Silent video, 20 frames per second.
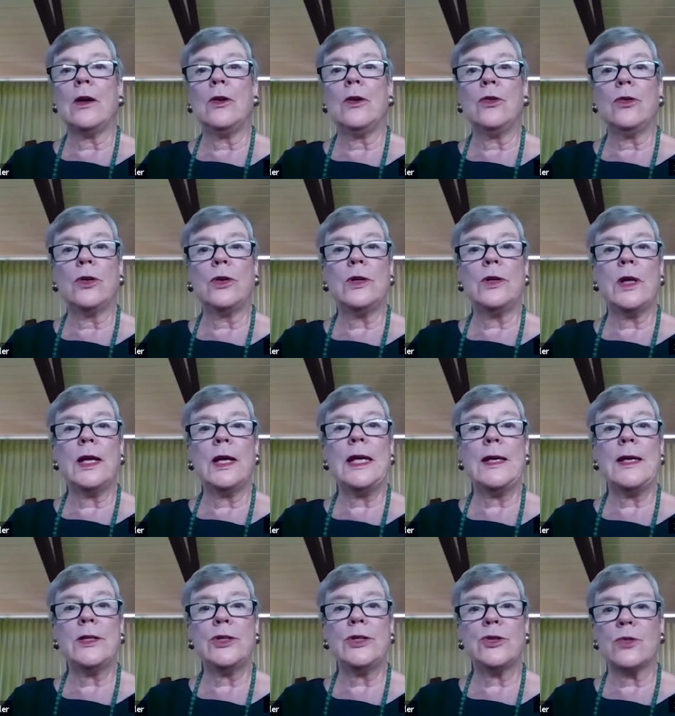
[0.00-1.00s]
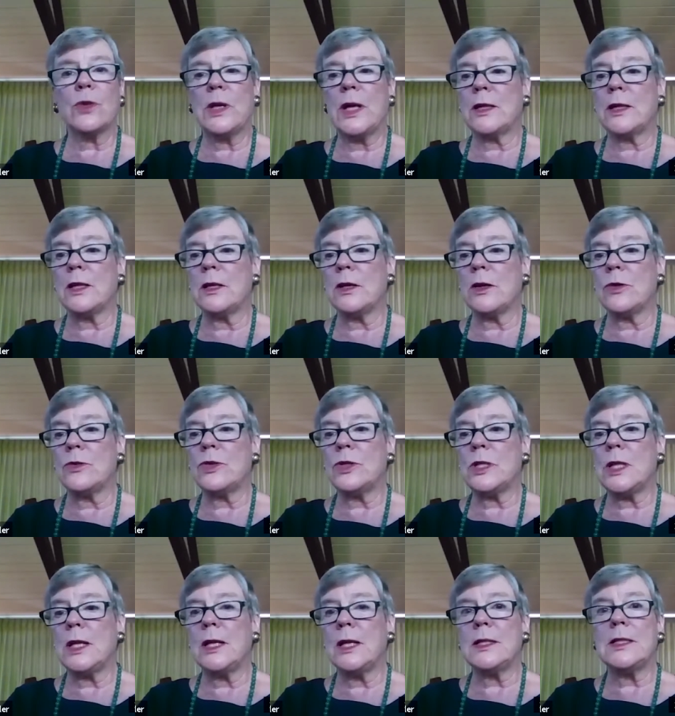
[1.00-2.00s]
good history at the
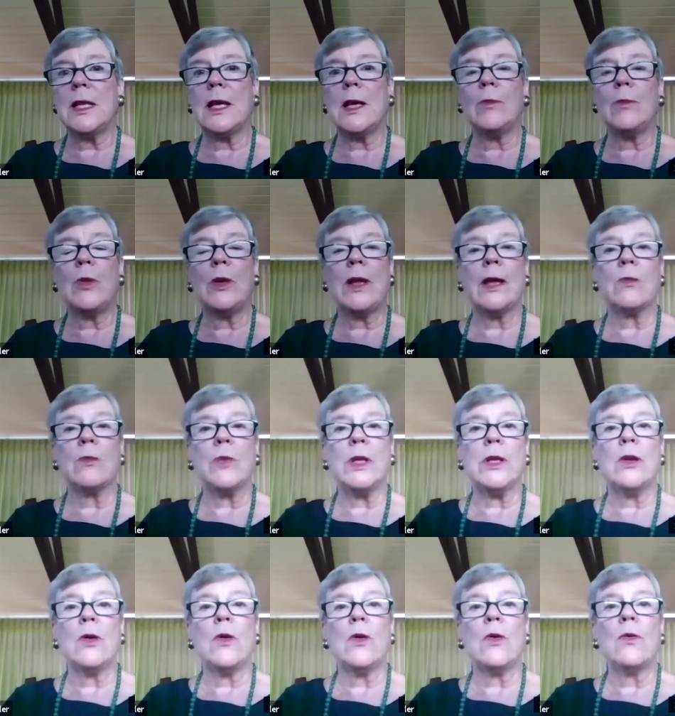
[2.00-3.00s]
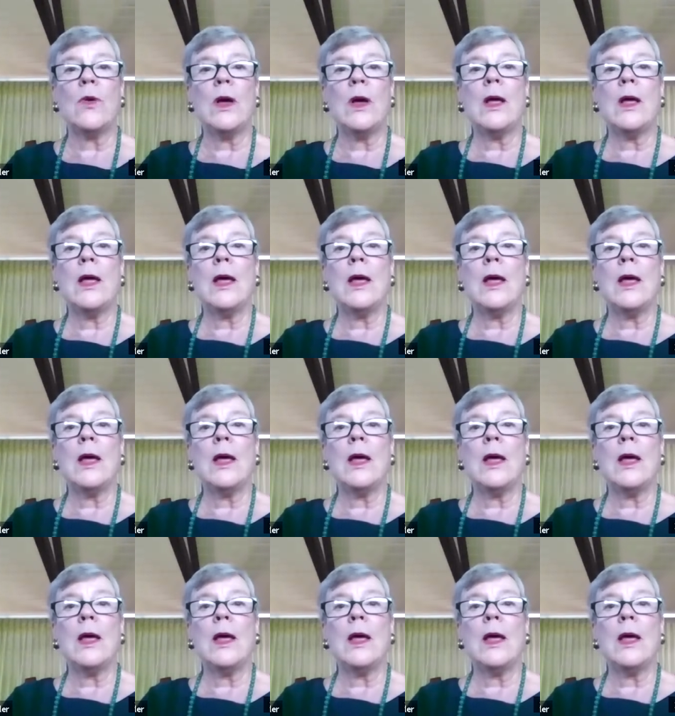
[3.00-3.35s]
negotiating table, and we know